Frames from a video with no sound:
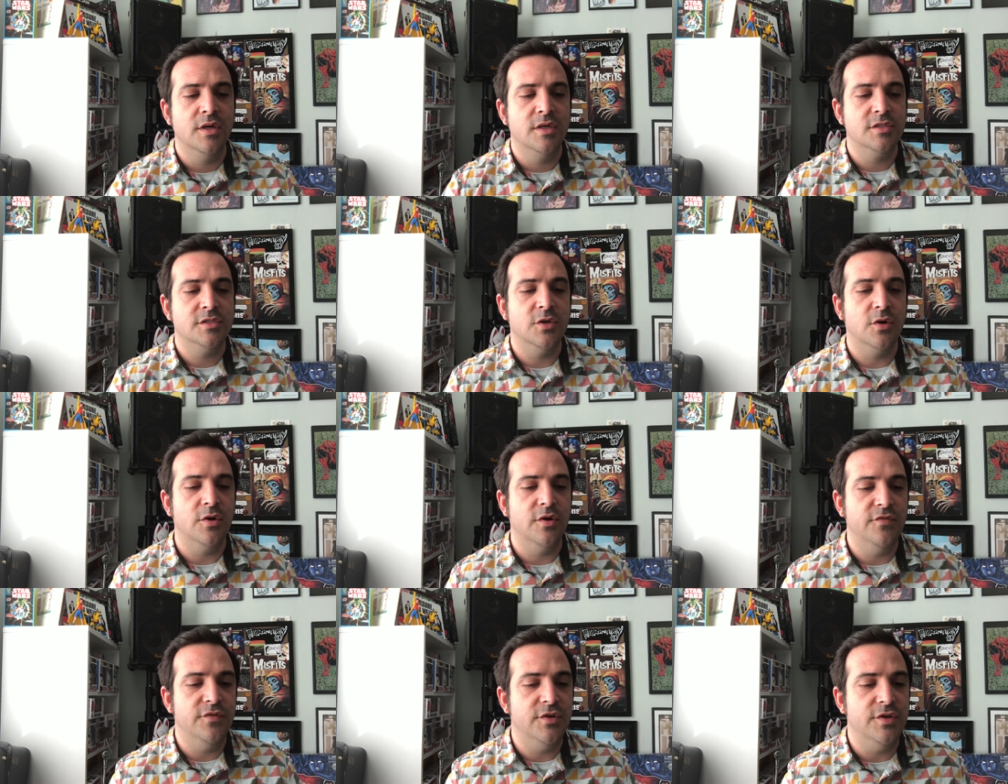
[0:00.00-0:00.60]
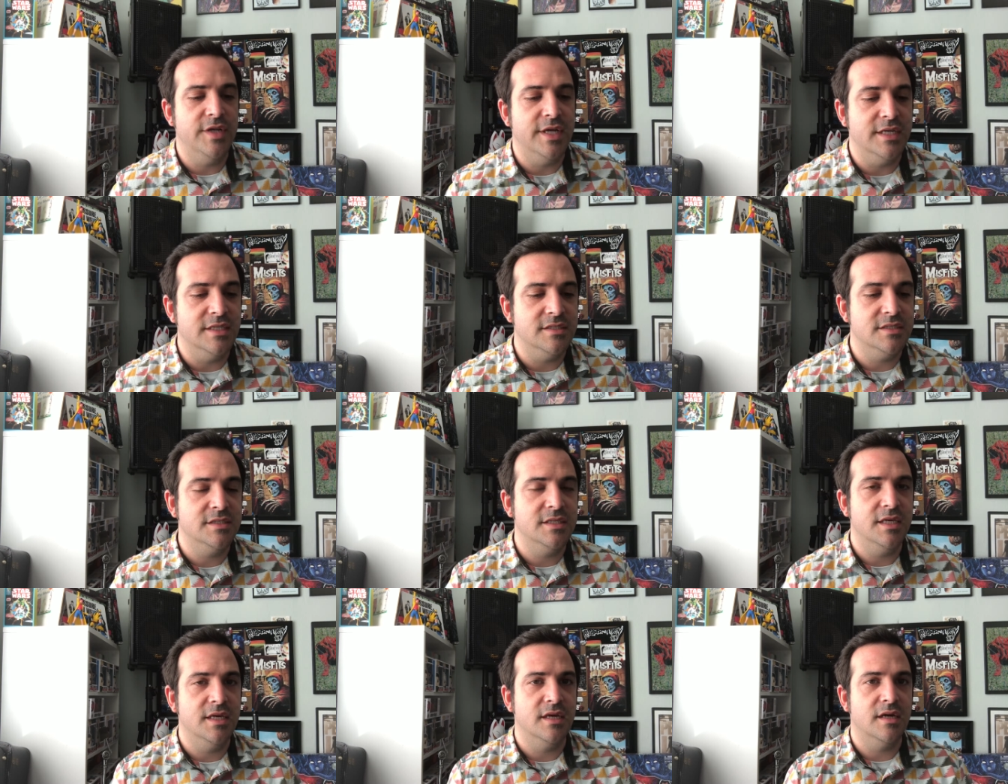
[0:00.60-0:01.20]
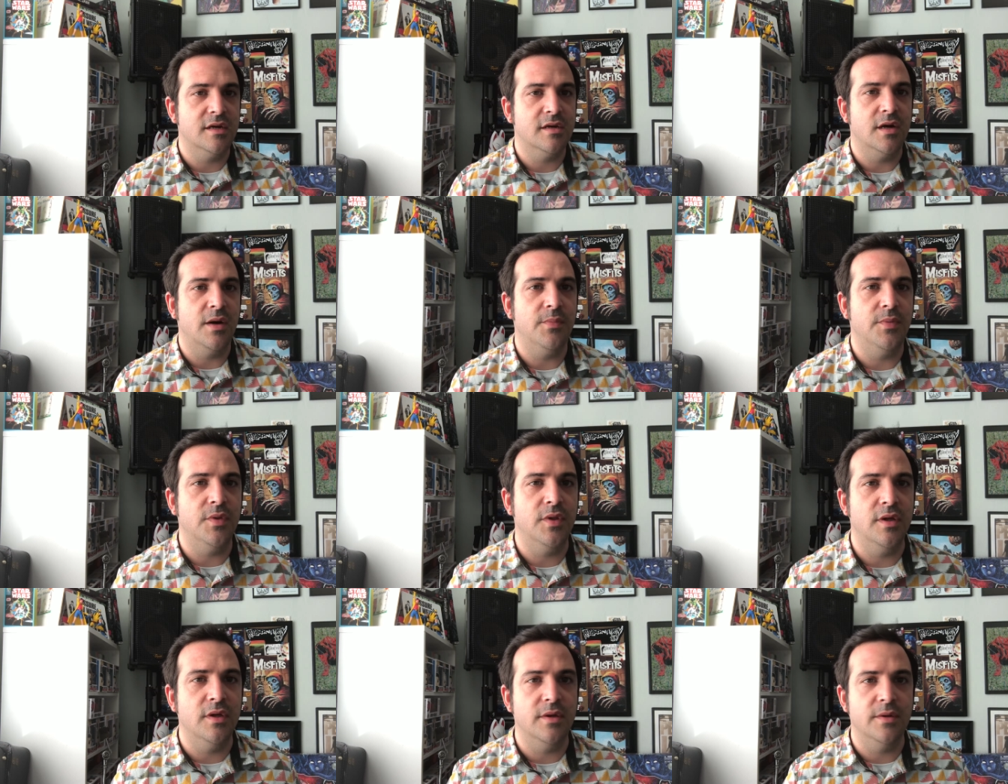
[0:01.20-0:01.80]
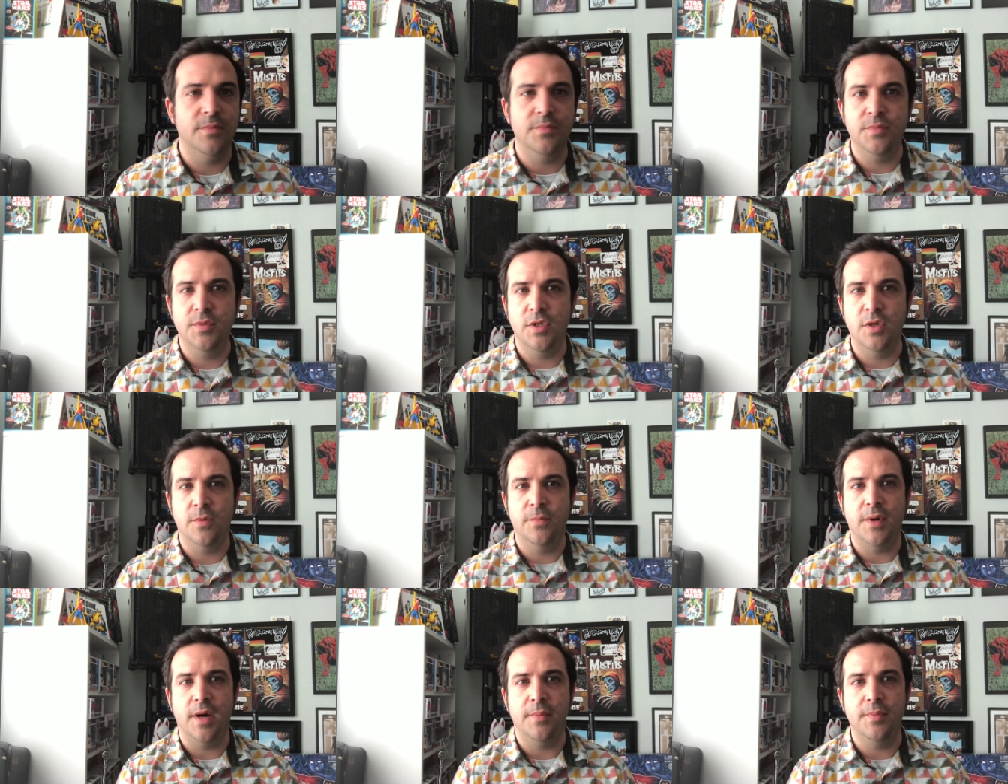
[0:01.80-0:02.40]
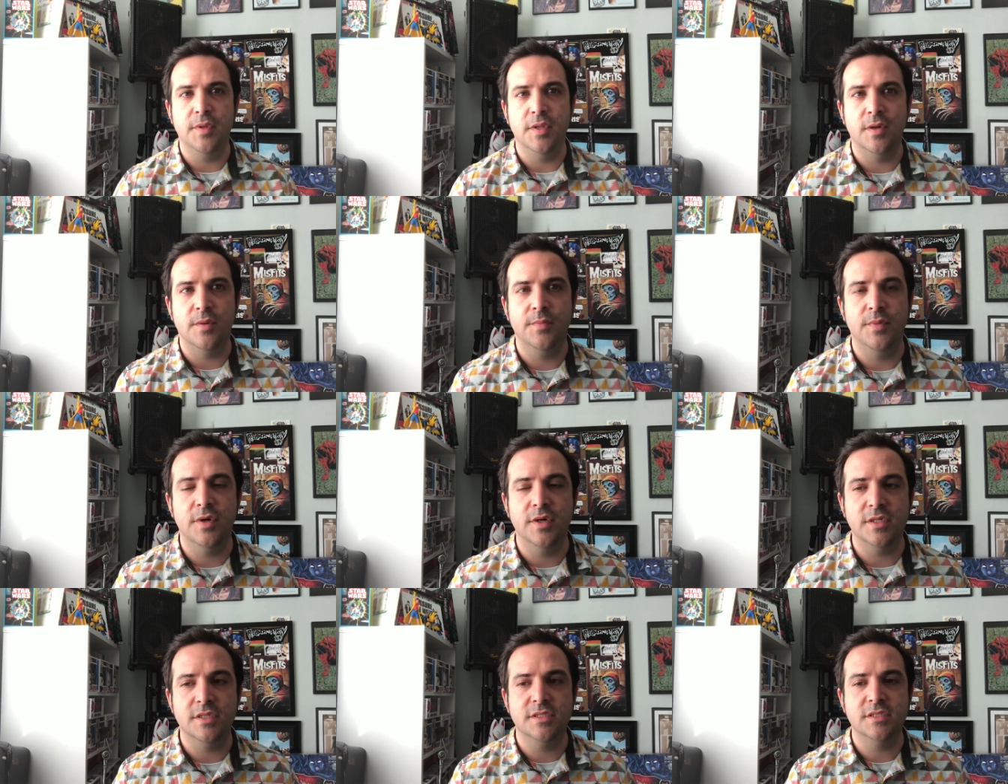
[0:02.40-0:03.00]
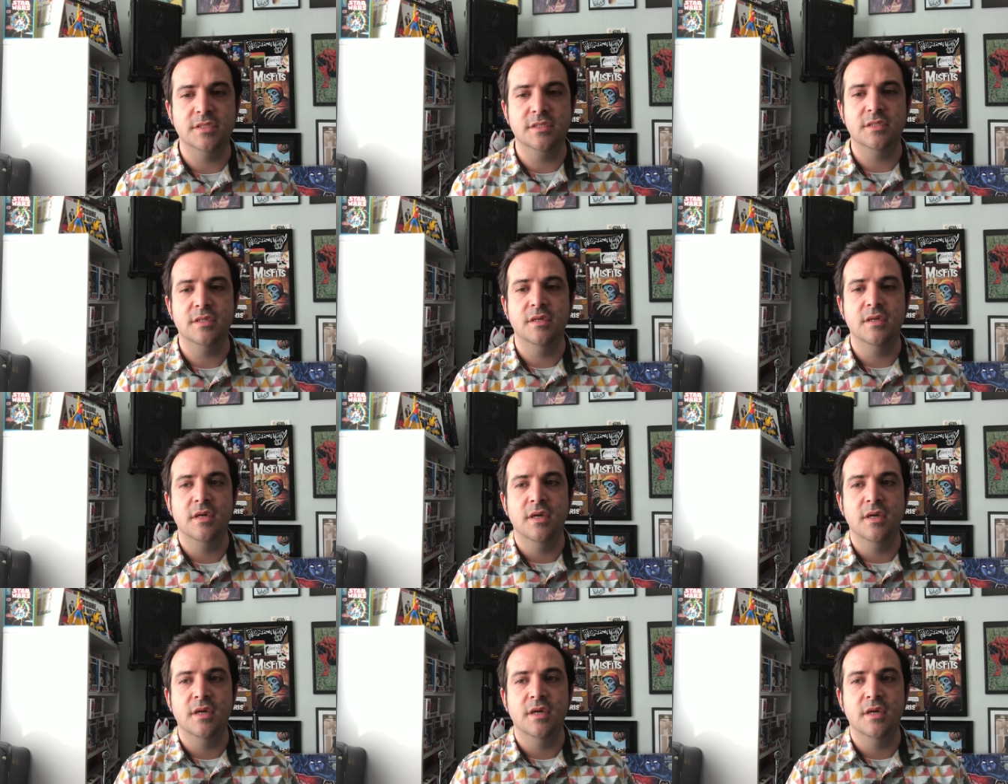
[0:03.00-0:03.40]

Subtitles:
So if you didn't see a couple of, you know, popular books